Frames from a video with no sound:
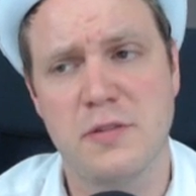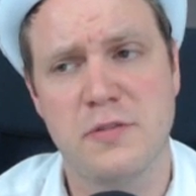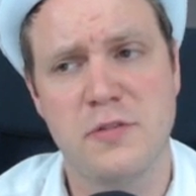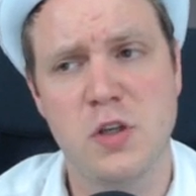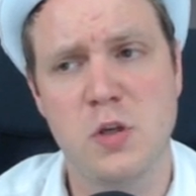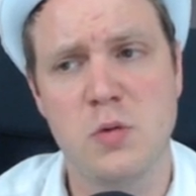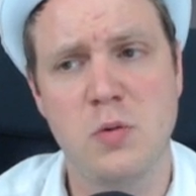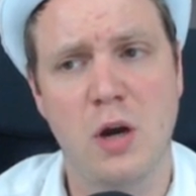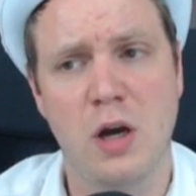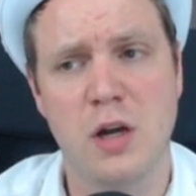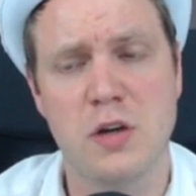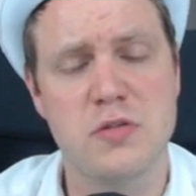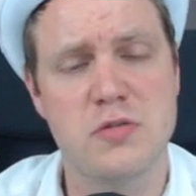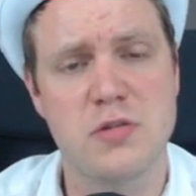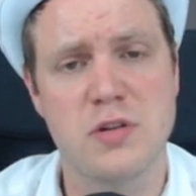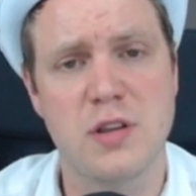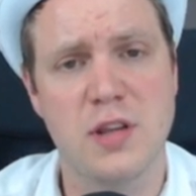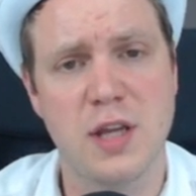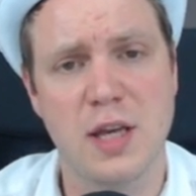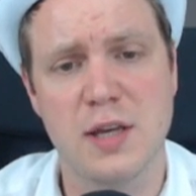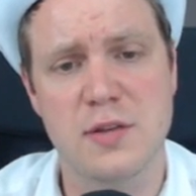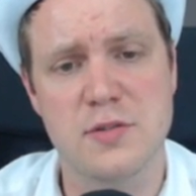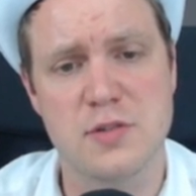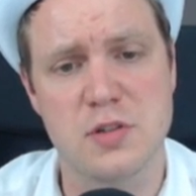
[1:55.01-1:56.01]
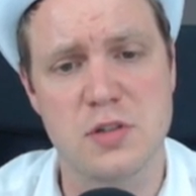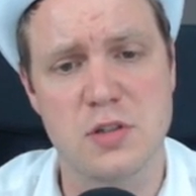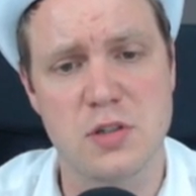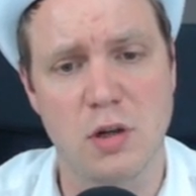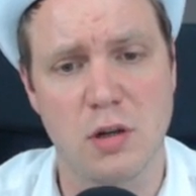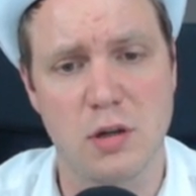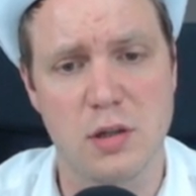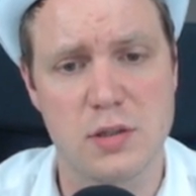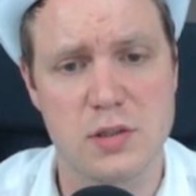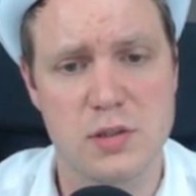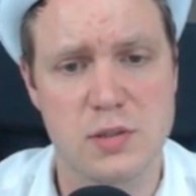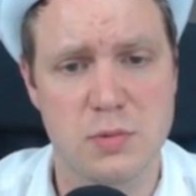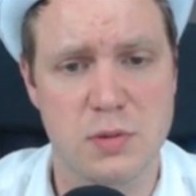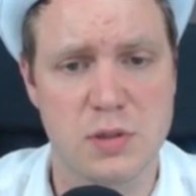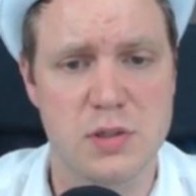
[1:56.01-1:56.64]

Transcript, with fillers: few hundred thousand dollars,